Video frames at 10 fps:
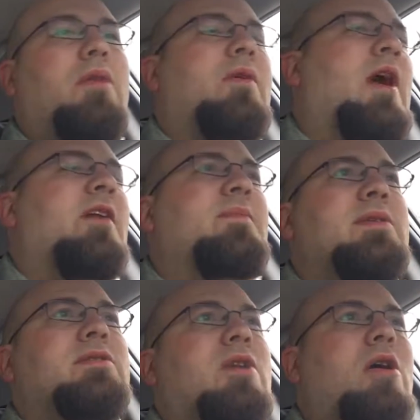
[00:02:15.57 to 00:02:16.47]
There have
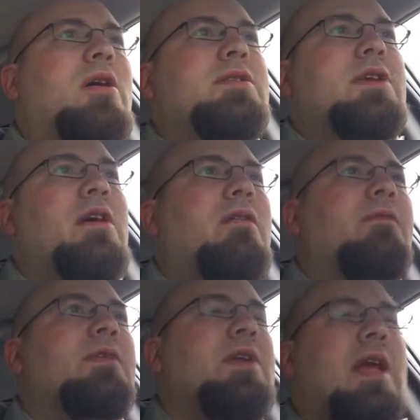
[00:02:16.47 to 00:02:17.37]
been talks
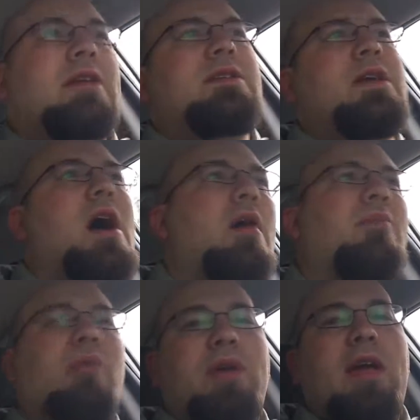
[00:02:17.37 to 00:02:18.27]
of the next
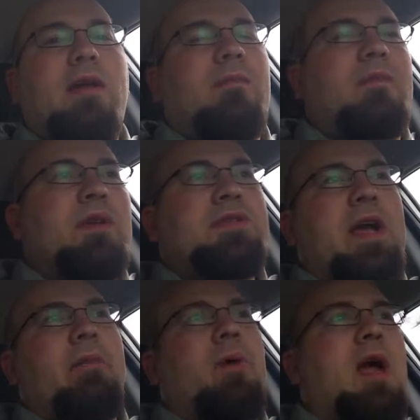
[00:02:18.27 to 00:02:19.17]
Brew Day. Looks
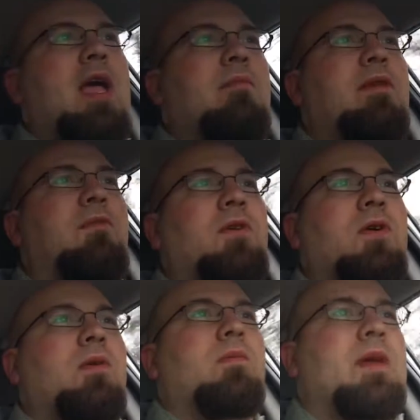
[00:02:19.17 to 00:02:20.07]
like we're aiming
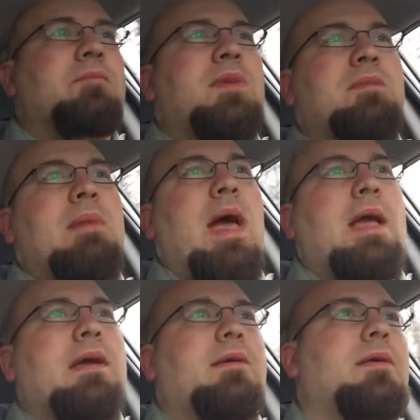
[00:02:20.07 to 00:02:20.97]
for like
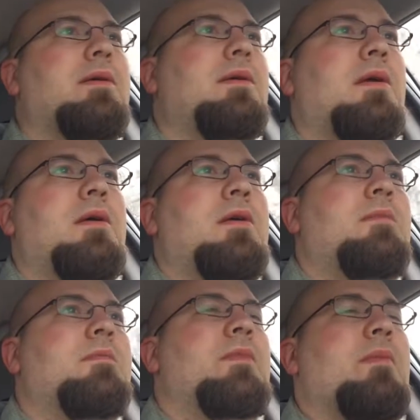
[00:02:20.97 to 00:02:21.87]
mid-May.
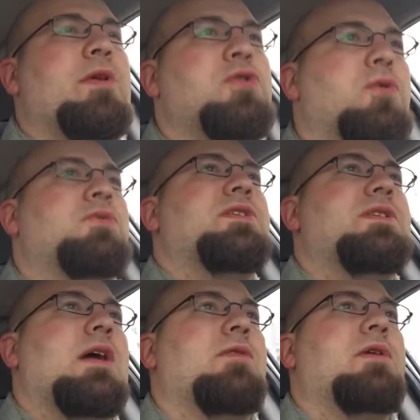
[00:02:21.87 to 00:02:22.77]
I'm not sure who's
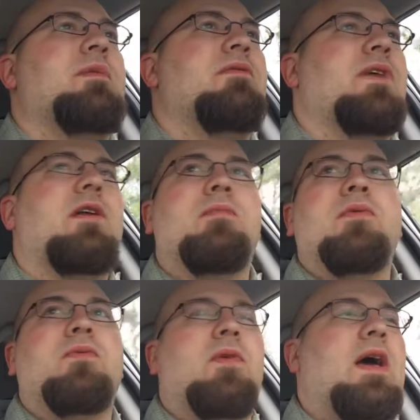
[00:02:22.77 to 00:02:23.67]
exactly going to be
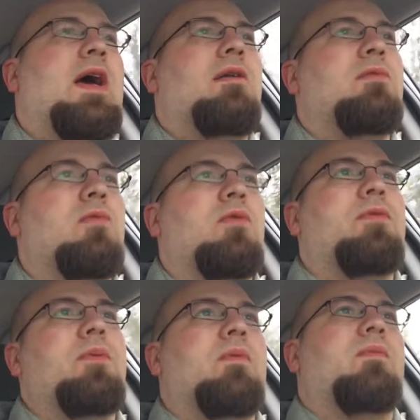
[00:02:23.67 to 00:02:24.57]
available for that, or
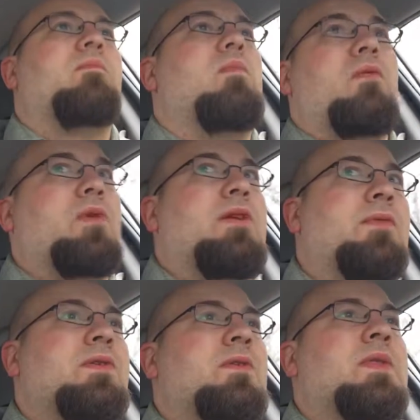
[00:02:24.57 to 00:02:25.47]
if we're
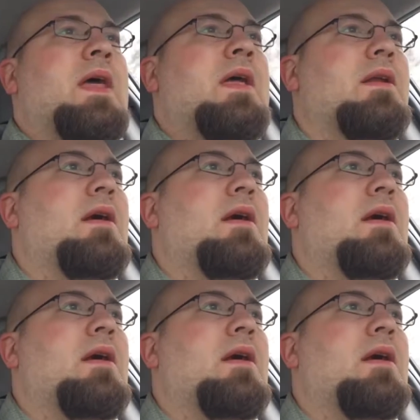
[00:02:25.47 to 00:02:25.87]
definitely doing that.